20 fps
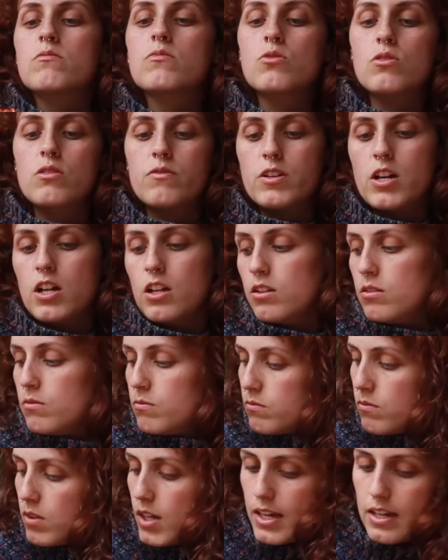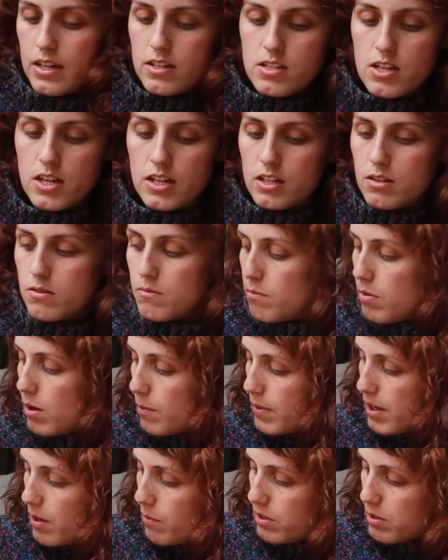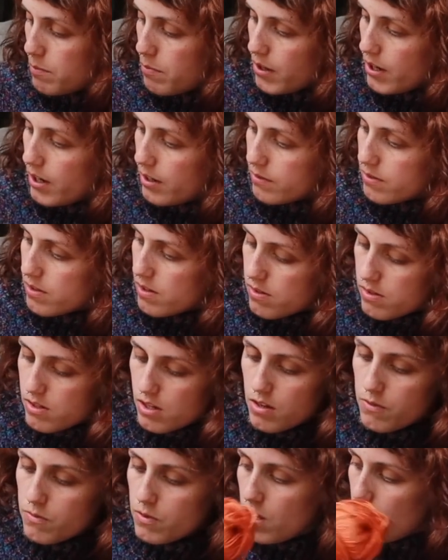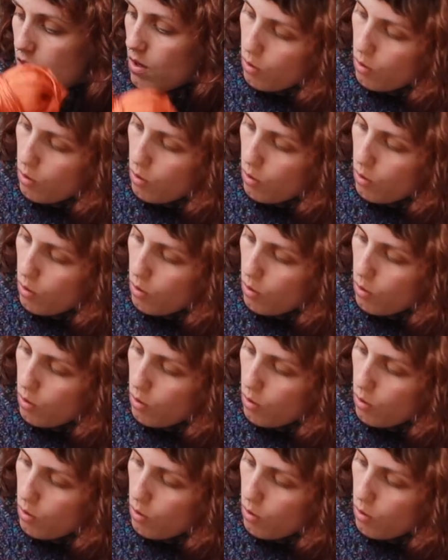sort of color. I guess I can pop that with the browns and stuff.